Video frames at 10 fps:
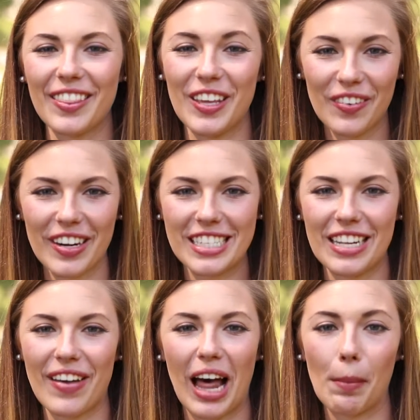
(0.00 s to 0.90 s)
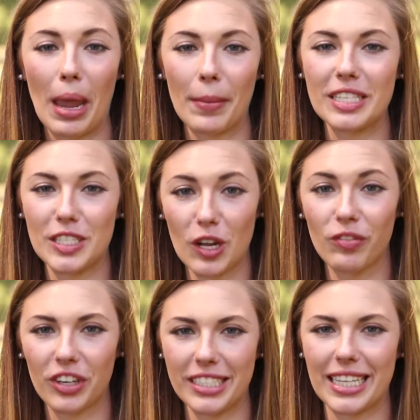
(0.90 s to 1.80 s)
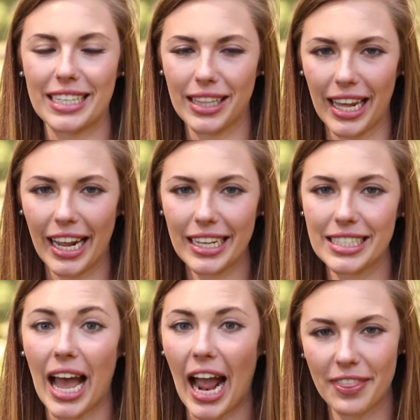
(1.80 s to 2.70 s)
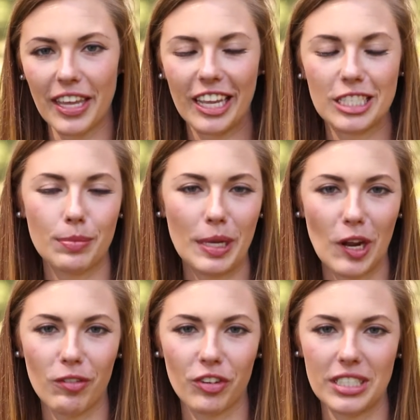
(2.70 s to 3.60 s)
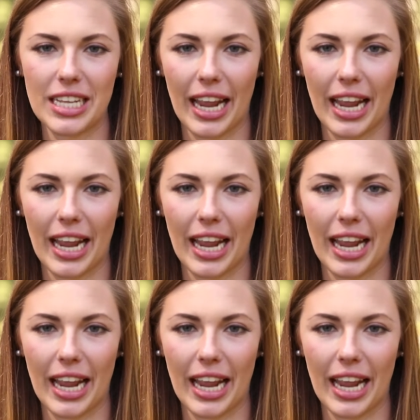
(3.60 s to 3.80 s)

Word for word: The University of Alabama is known for its athletics. I think it should be known for its